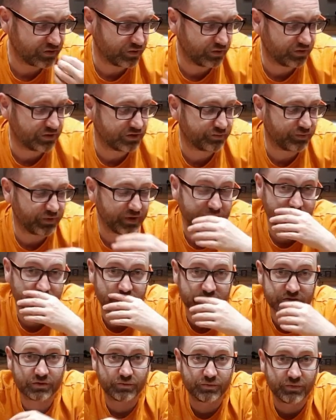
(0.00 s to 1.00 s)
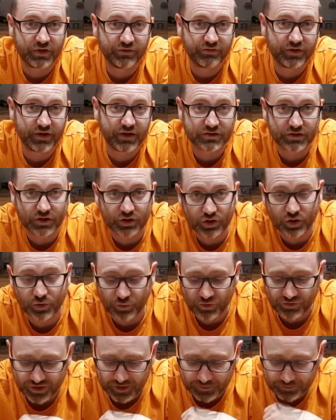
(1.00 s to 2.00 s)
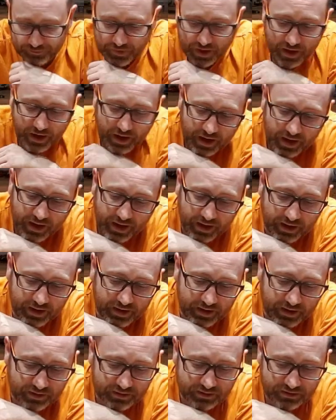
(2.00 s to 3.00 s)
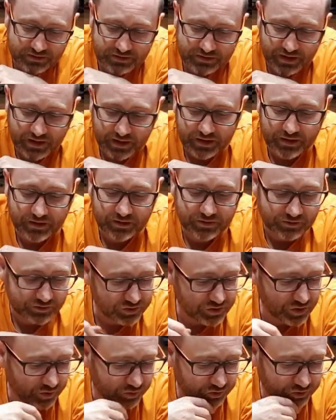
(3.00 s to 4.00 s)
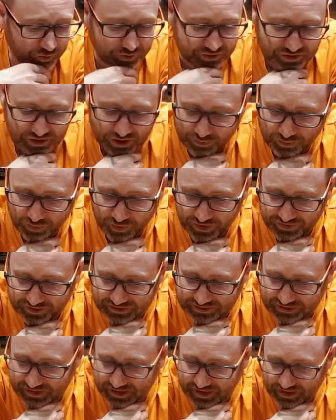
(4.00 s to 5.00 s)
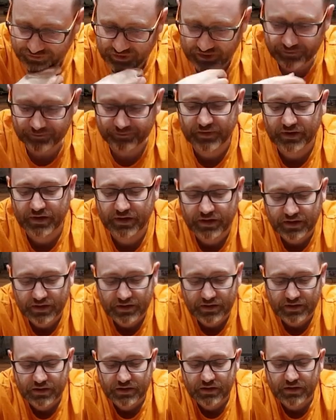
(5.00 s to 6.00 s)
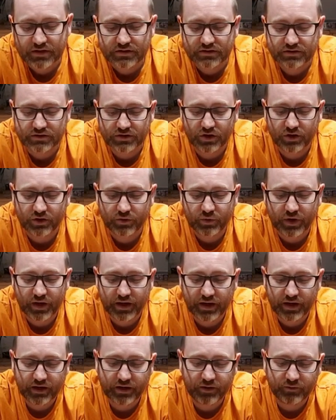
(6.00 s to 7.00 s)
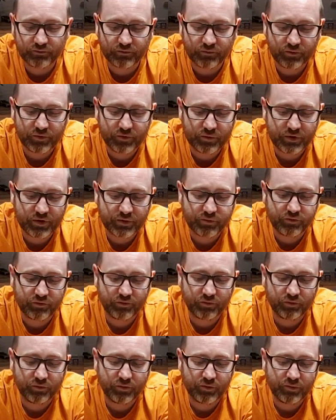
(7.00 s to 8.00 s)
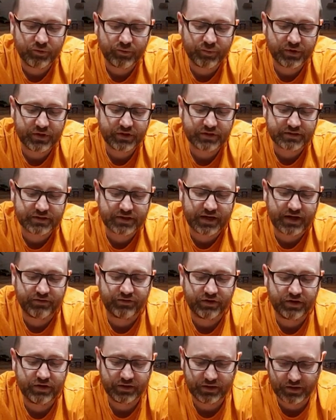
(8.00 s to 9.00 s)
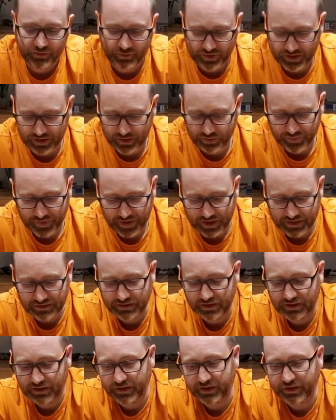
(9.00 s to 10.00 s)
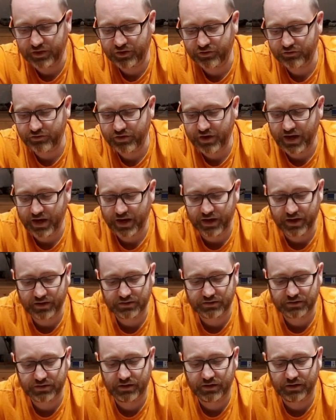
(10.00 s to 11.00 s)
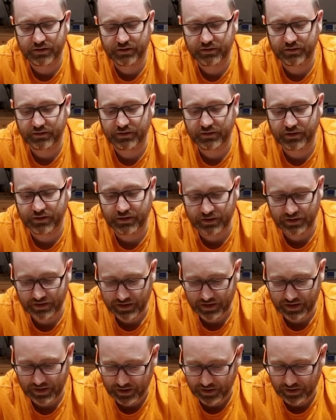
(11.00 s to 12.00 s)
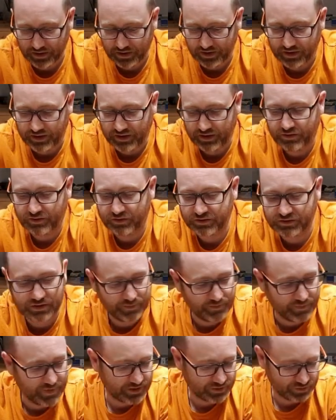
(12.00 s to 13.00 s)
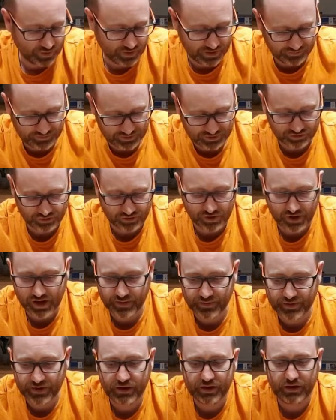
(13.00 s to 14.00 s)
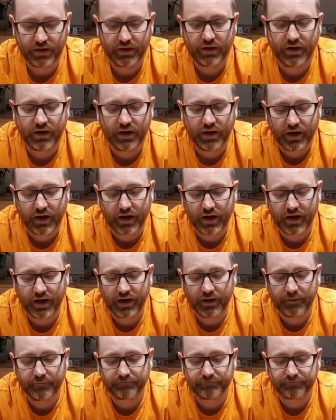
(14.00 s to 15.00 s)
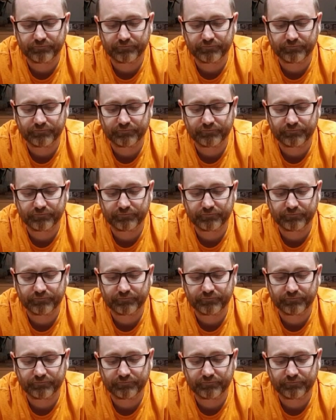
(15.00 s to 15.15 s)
to display the custom minifigures that come with it. And so shall we start putting this together? So when we put it together, we basically create, that's the best way of describing it, a